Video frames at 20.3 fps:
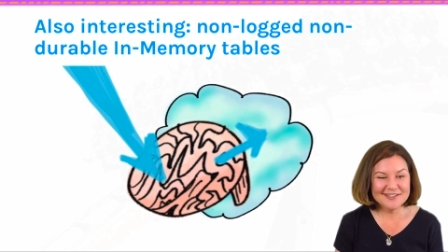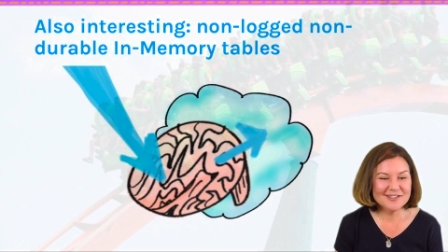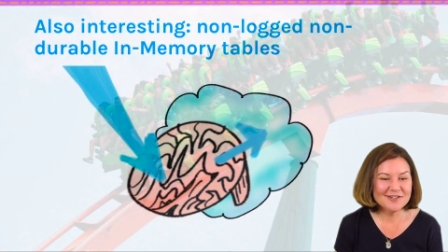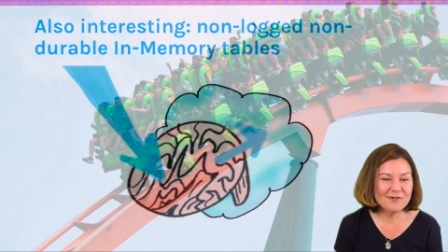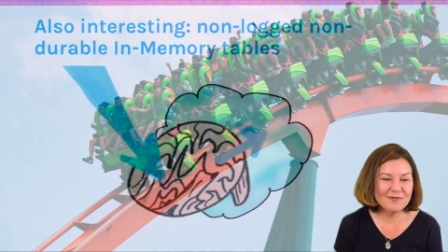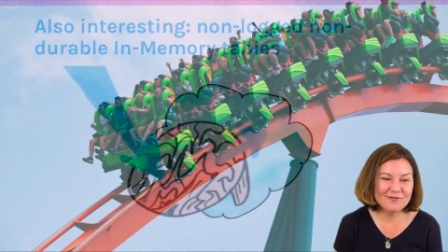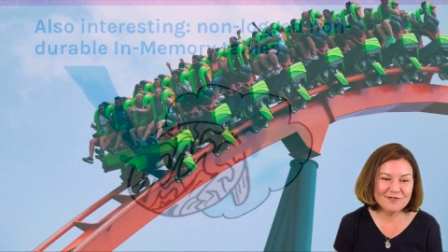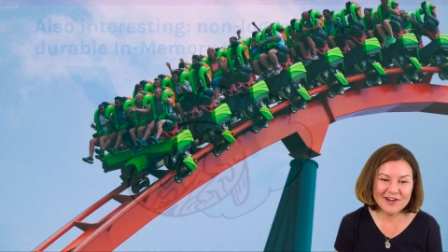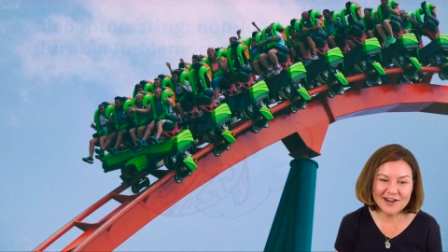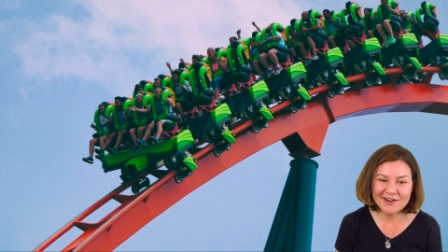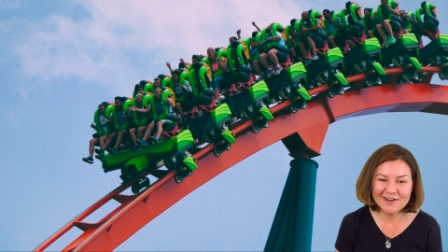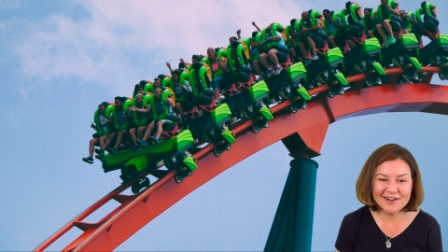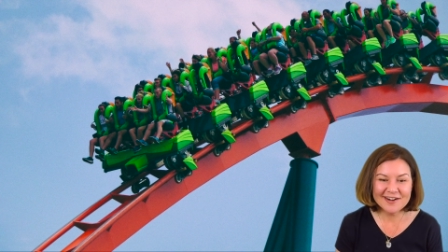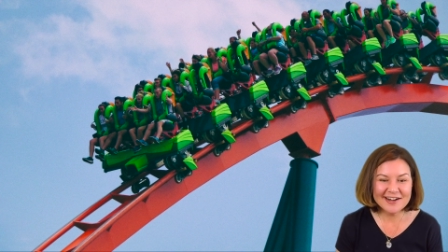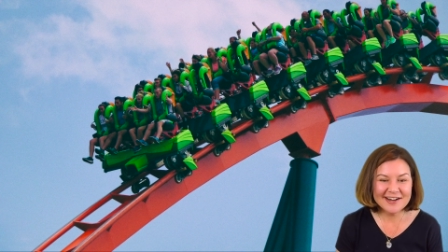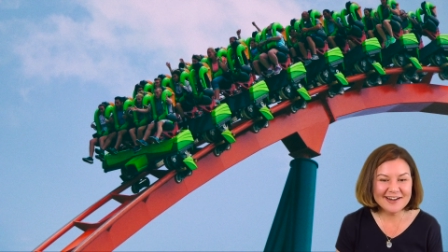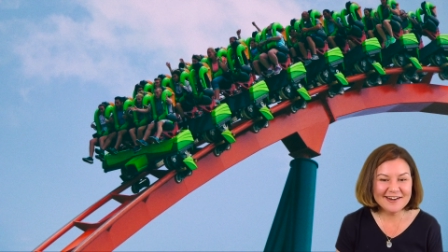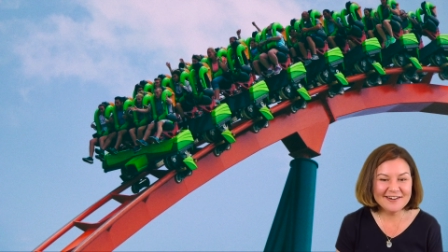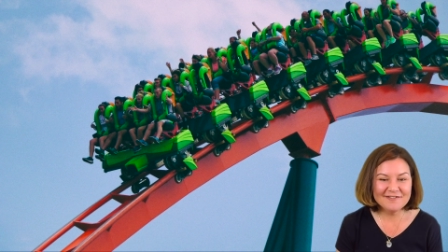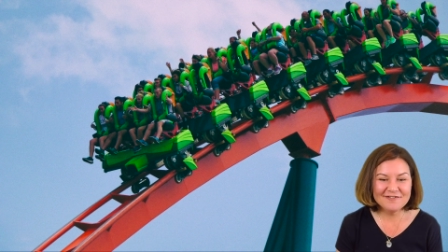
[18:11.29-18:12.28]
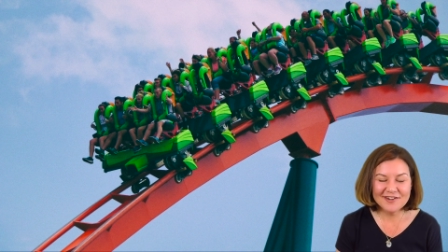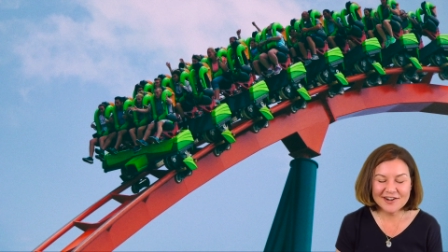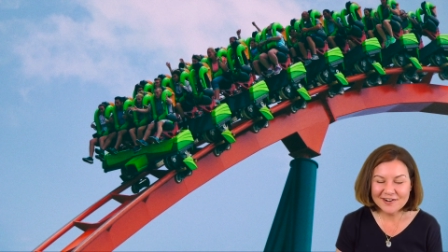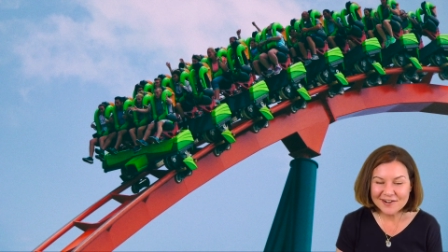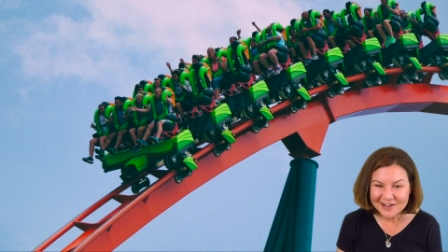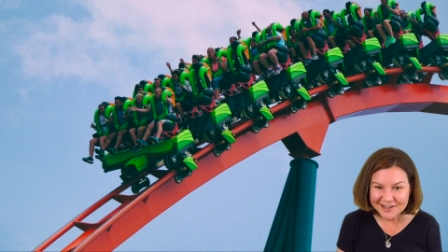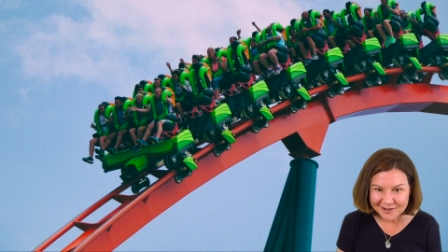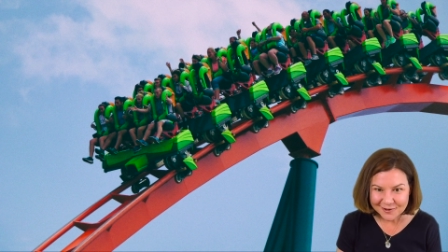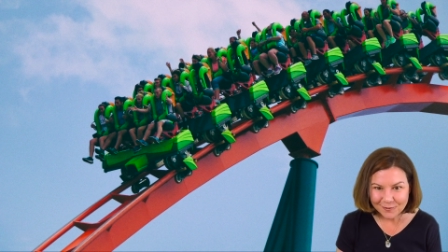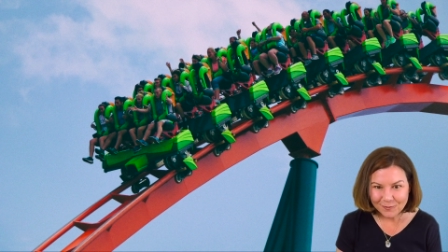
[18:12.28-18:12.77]
So very,
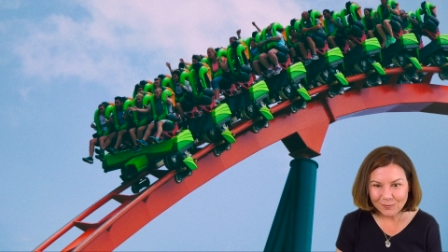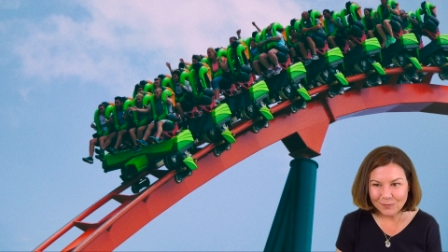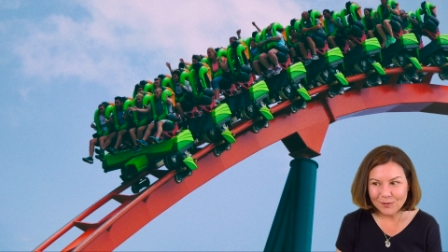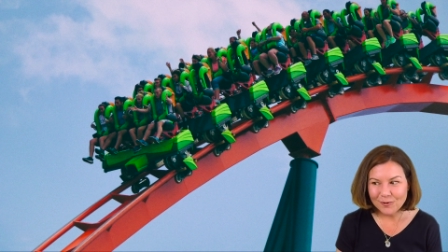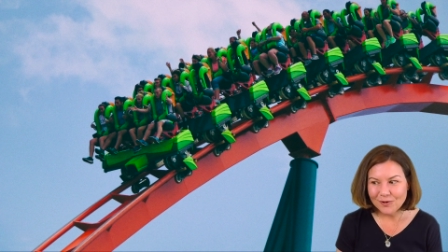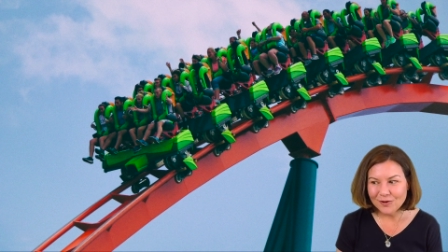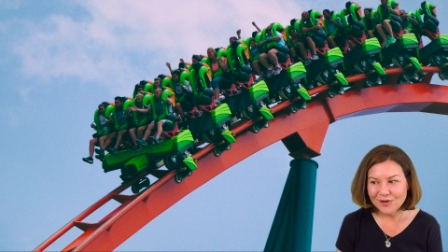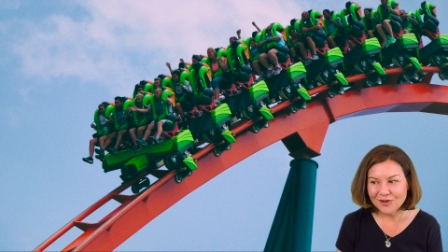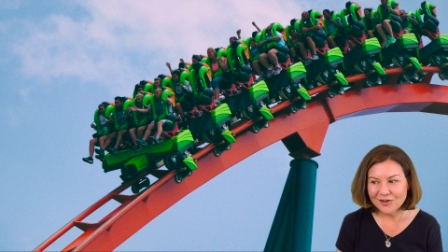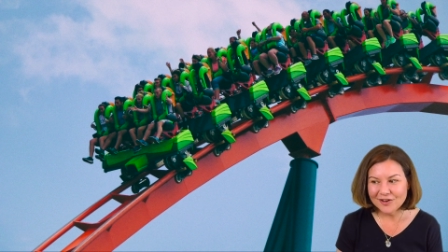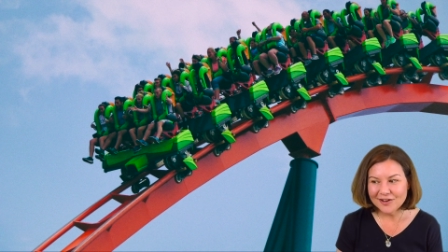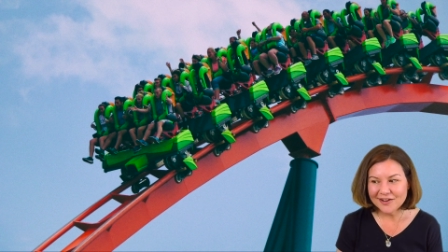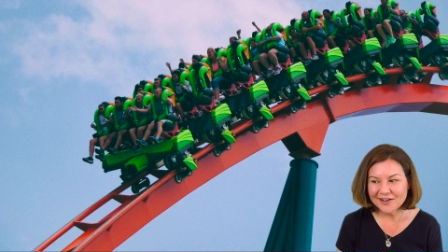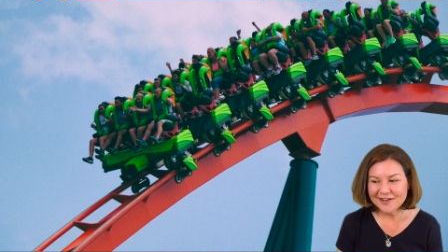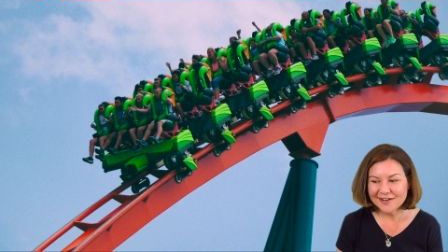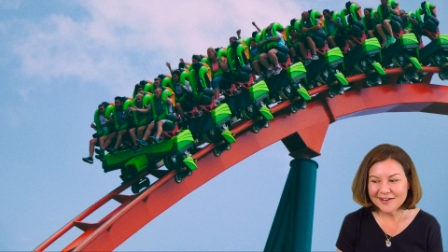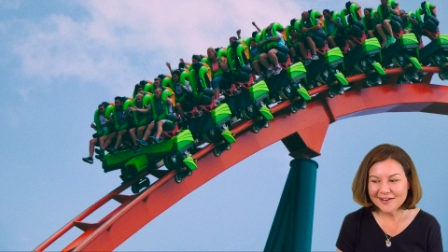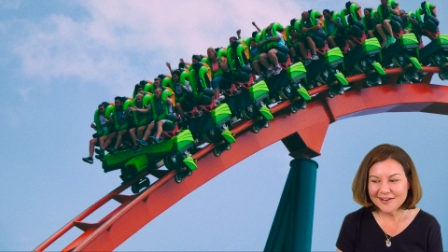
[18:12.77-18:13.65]
very cool.